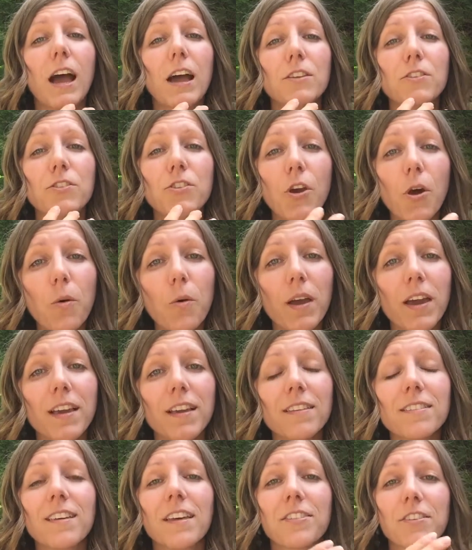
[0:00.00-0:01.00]

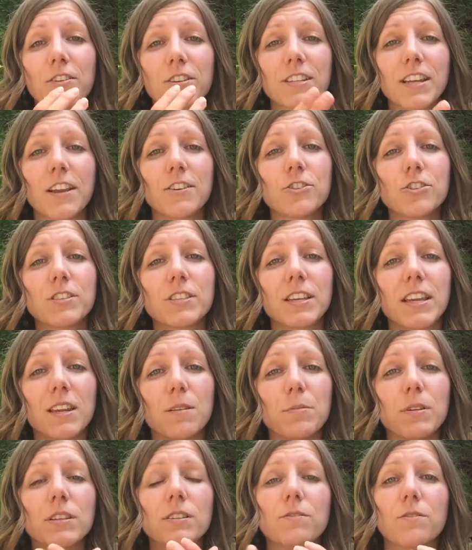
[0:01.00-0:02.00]
knowing that their attention's going
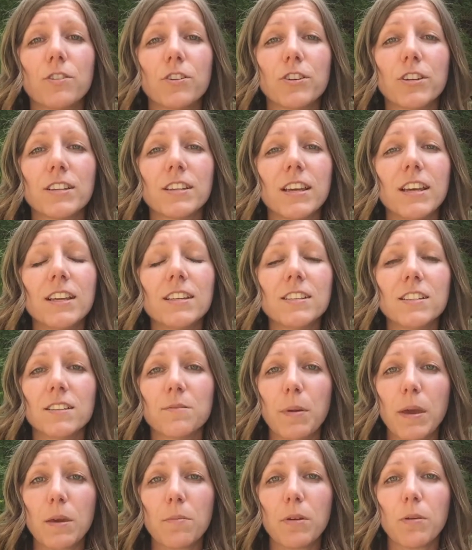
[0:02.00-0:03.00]
to be diverted to
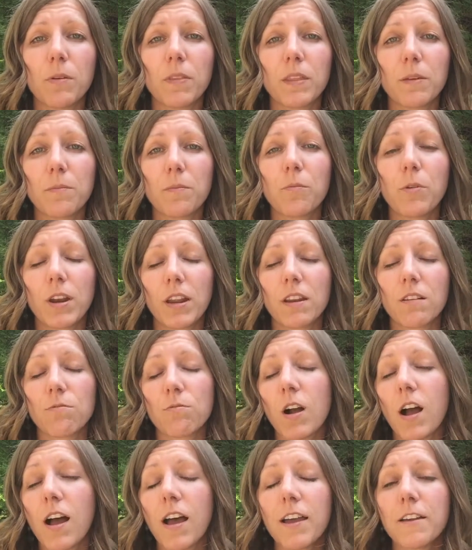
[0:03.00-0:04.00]
the baby when it
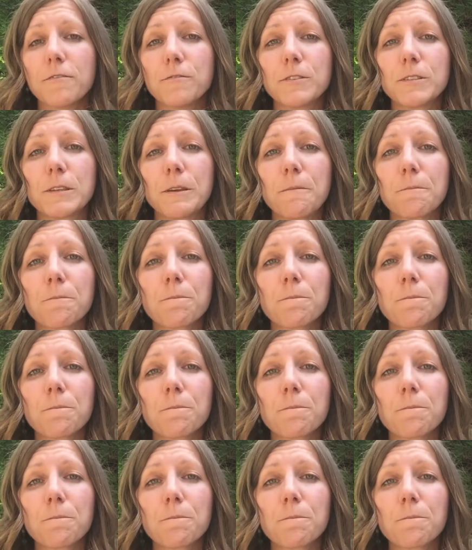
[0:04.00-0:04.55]
arrives.